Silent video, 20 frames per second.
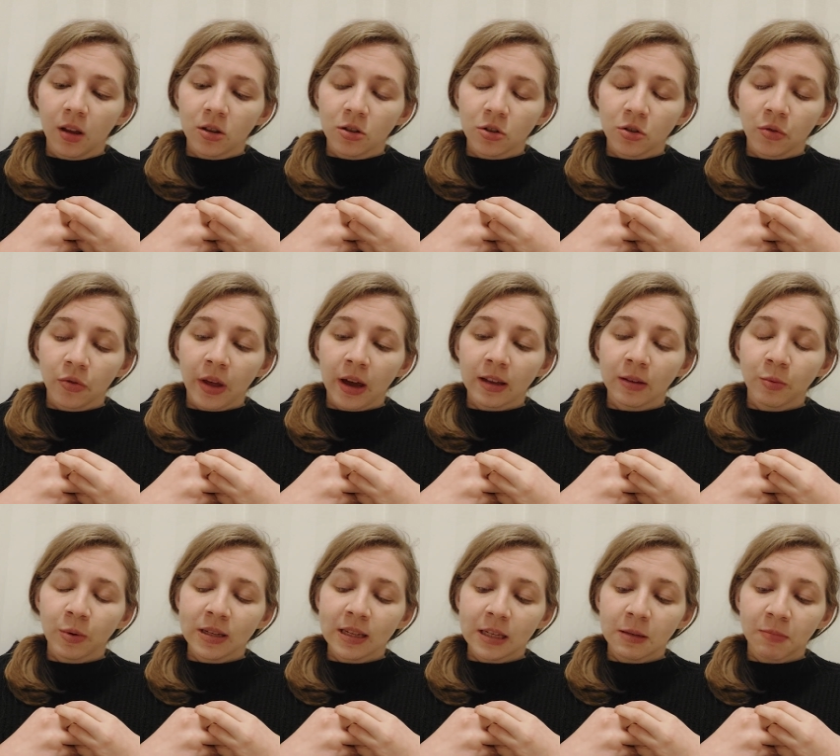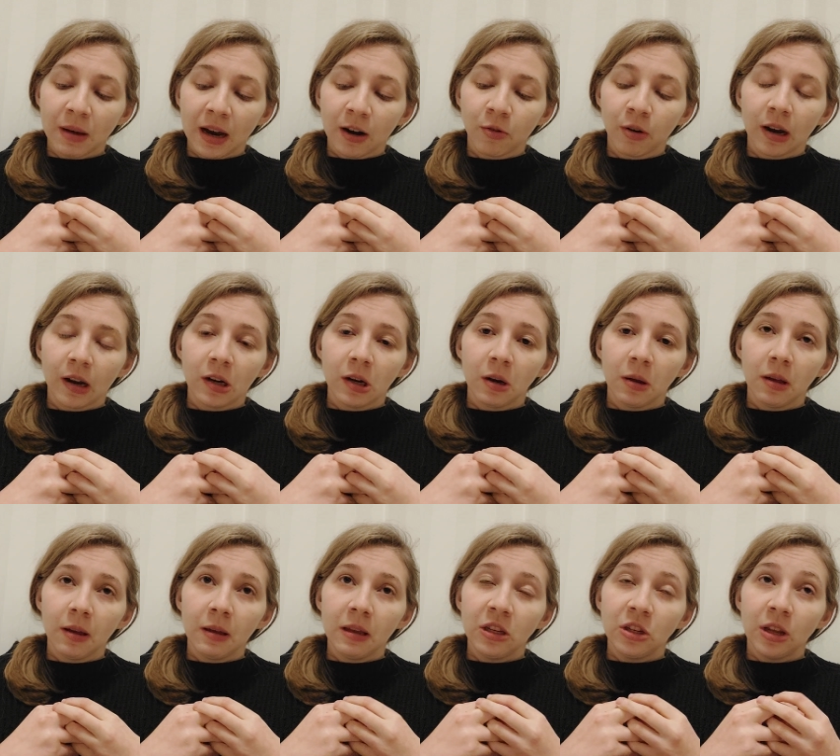So that was his background.
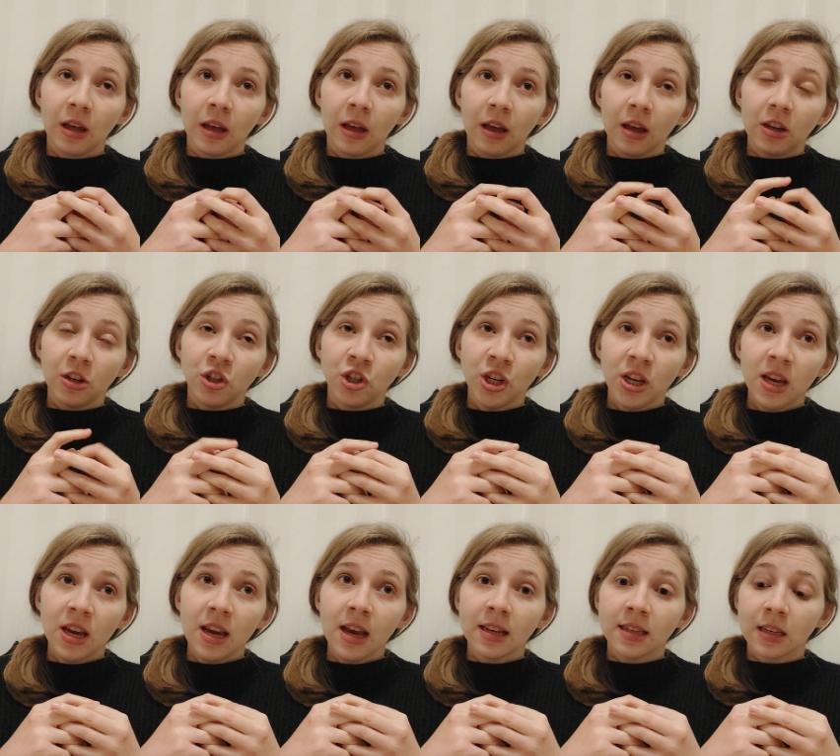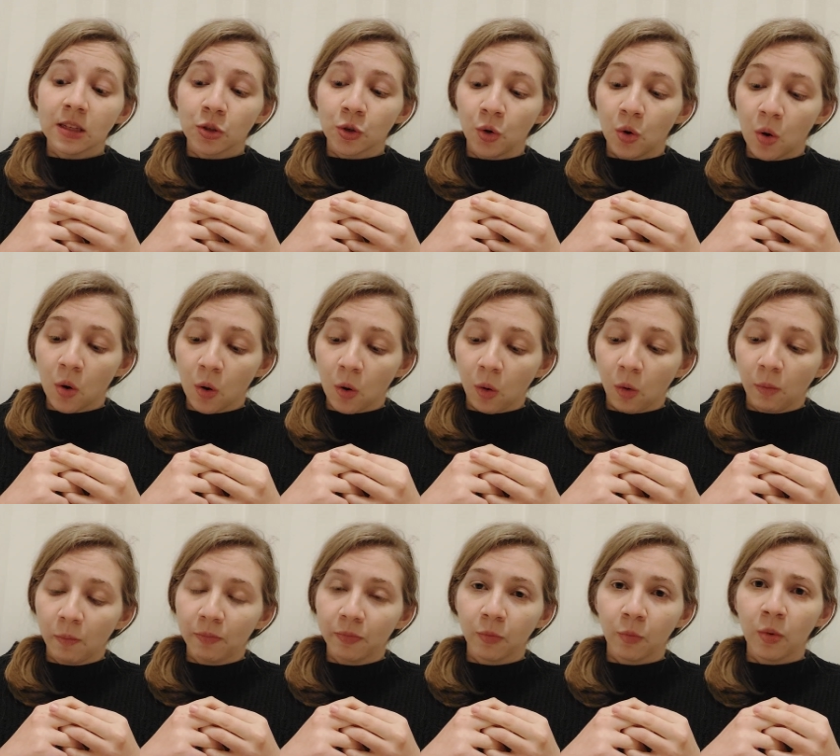G is his
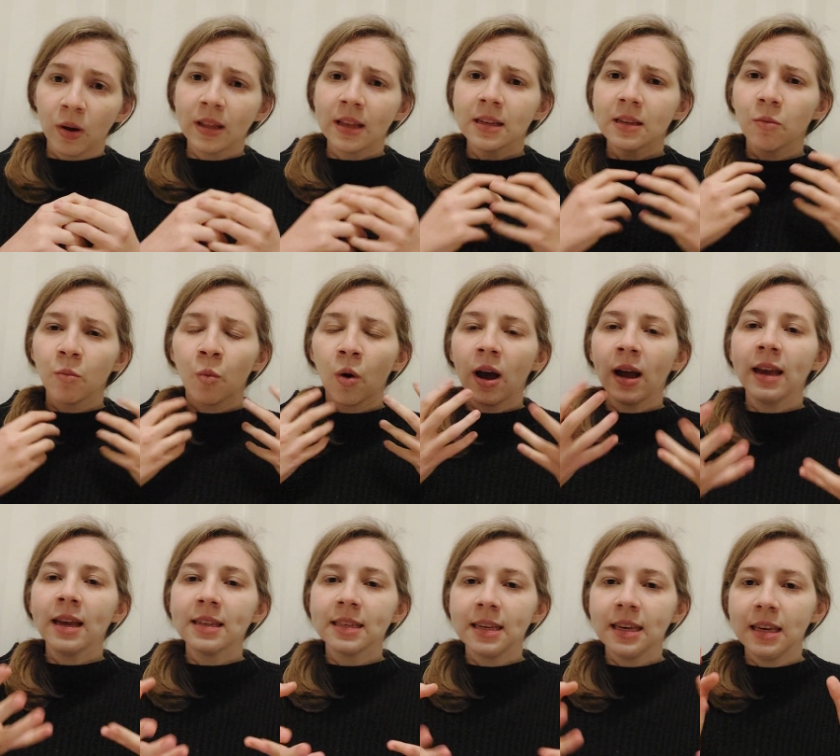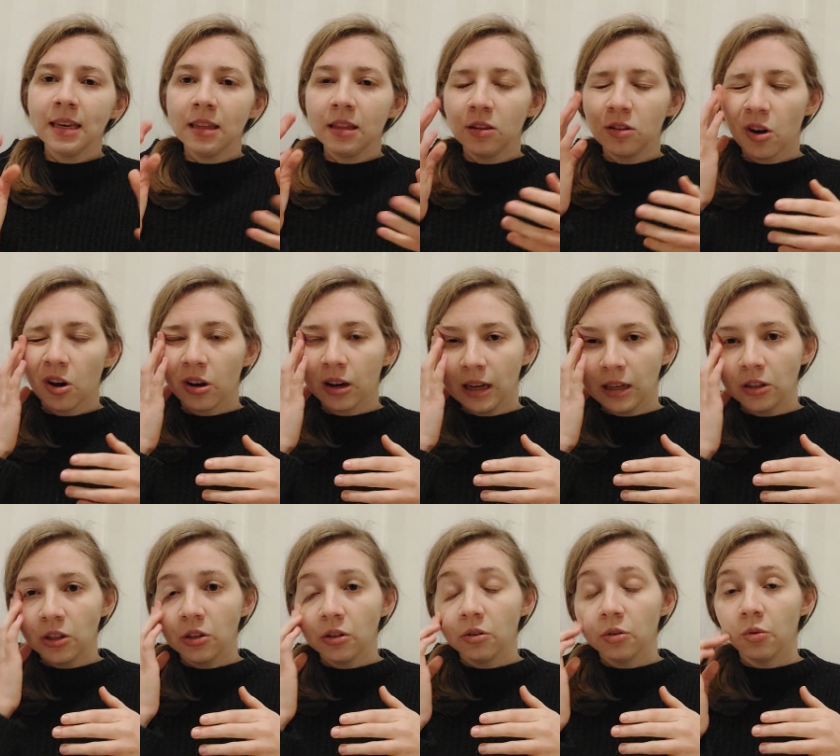goal. Why is he talking
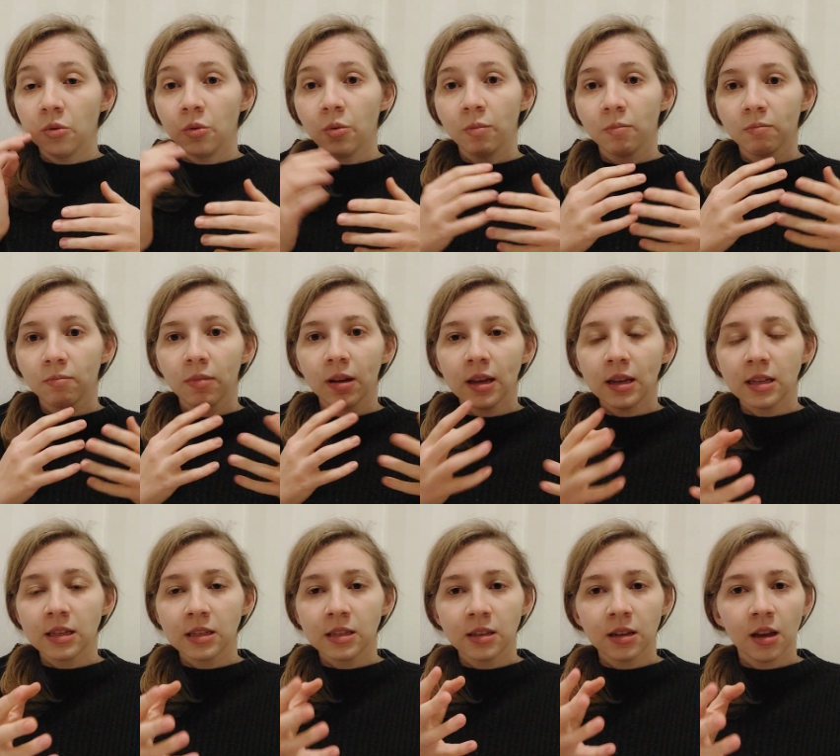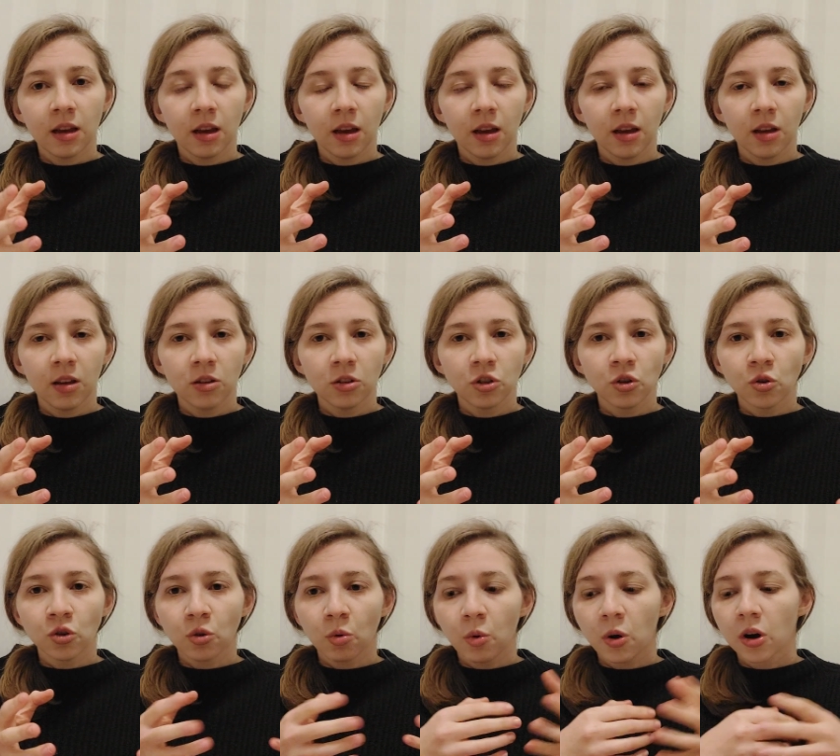to his
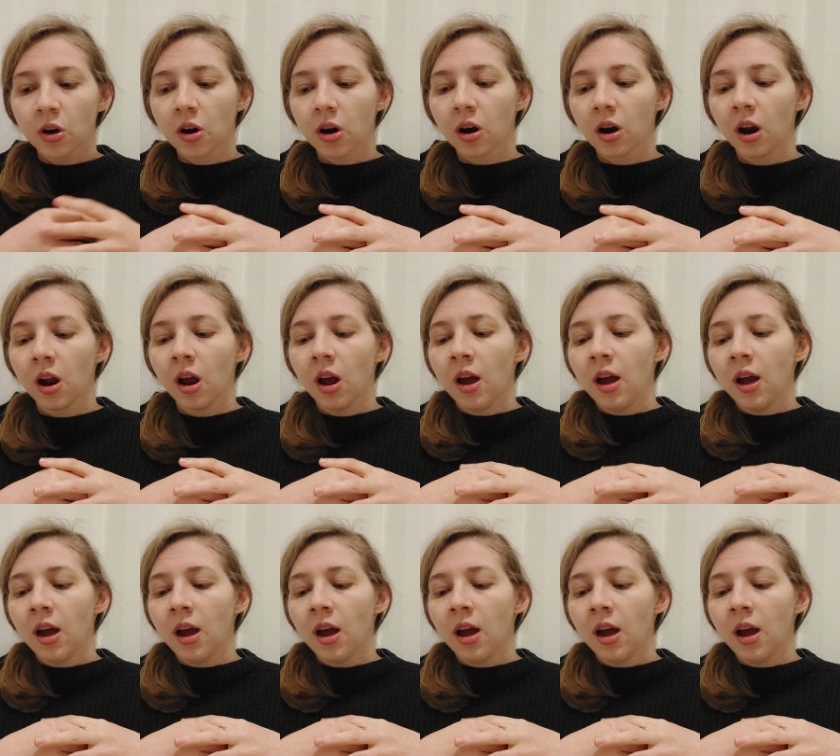social worker?